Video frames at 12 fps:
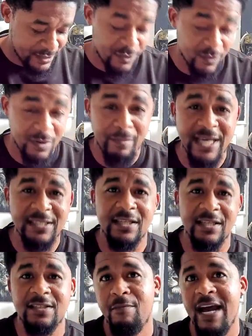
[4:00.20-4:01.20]
So the
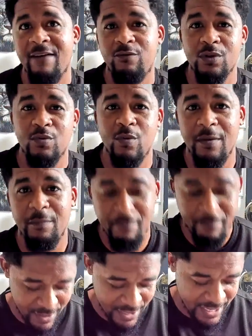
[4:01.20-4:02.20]
basics of math was what?
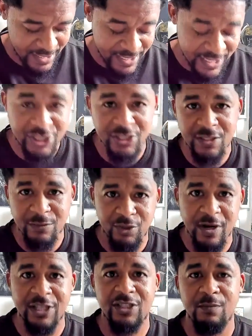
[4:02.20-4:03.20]
Addition,
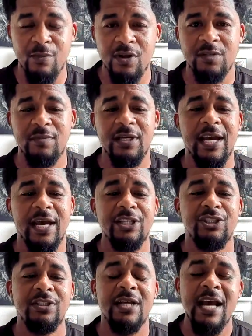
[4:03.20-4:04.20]
subtraction,
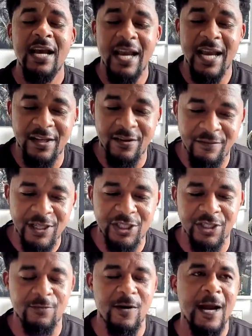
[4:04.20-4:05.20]
multiplication, and
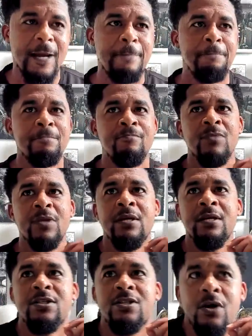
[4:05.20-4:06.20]
division, right?
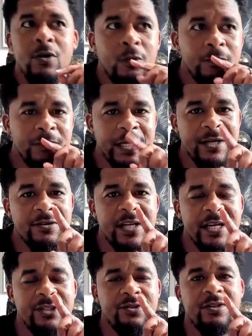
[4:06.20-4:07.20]
So here's the
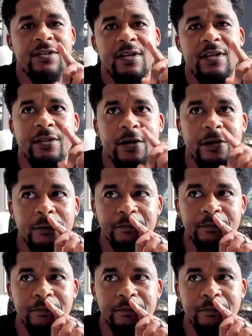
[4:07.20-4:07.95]
interesting thing though.